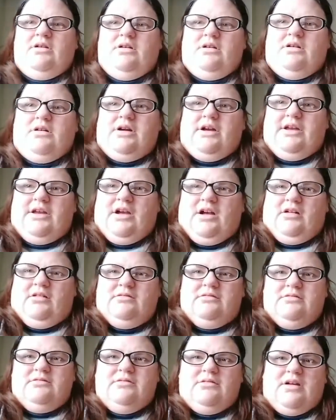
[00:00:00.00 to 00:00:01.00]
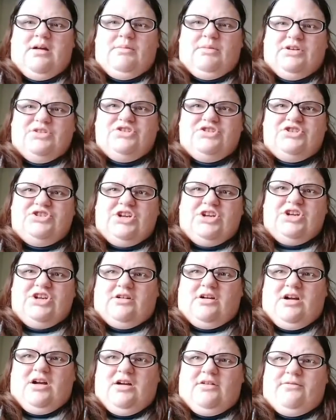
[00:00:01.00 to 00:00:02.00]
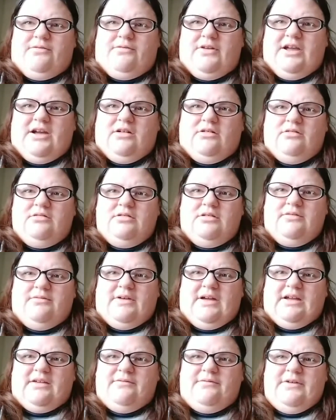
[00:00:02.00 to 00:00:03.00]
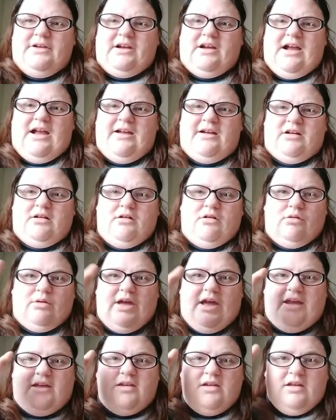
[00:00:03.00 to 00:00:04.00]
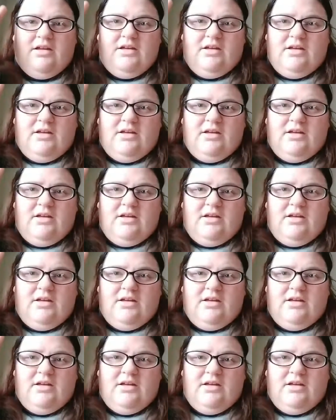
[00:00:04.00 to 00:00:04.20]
Alright, y'all. I'm gonna shut her off now. If I can figure out how. Okay.